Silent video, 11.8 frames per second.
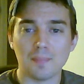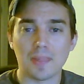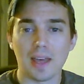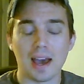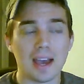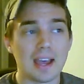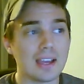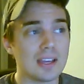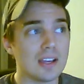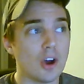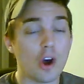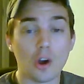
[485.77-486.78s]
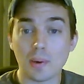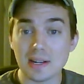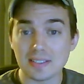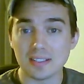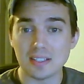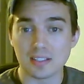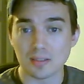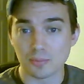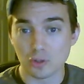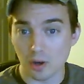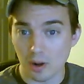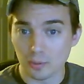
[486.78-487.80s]
I already see some
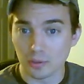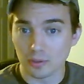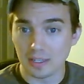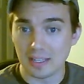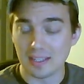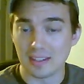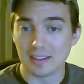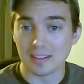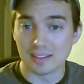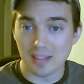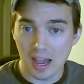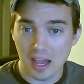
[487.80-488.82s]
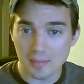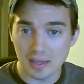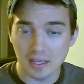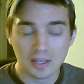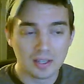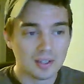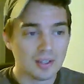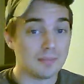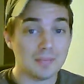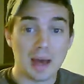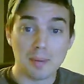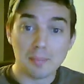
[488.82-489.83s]
trouble in the timing.
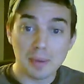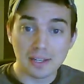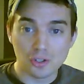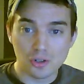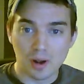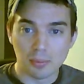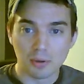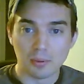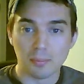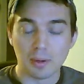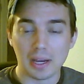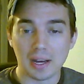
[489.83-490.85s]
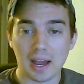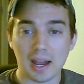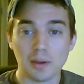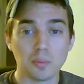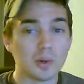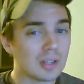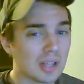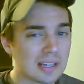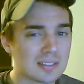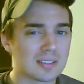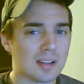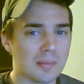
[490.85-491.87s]
Not big trouble, but I would like
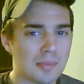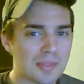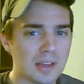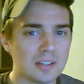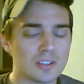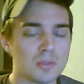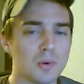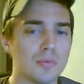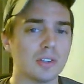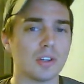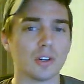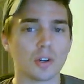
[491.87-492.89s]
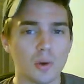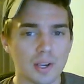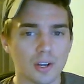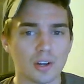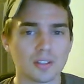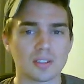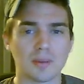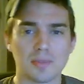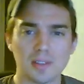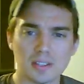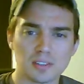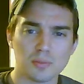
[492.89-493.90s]
some things to move a little quicker, some
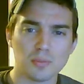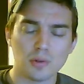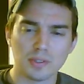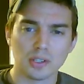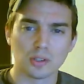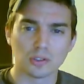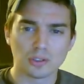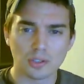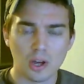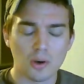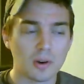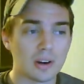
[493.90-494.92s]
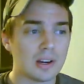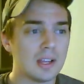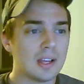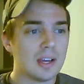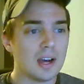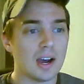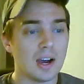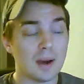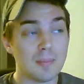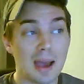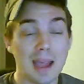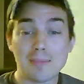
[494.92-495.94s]
things to move a little slower.
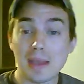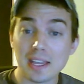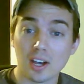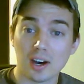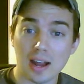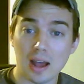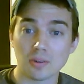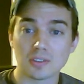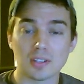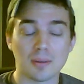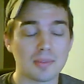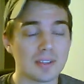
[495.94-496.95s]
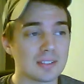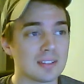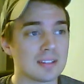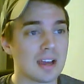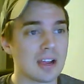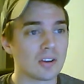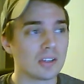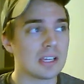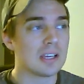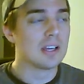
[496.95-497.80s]
I may cut out some things entirely.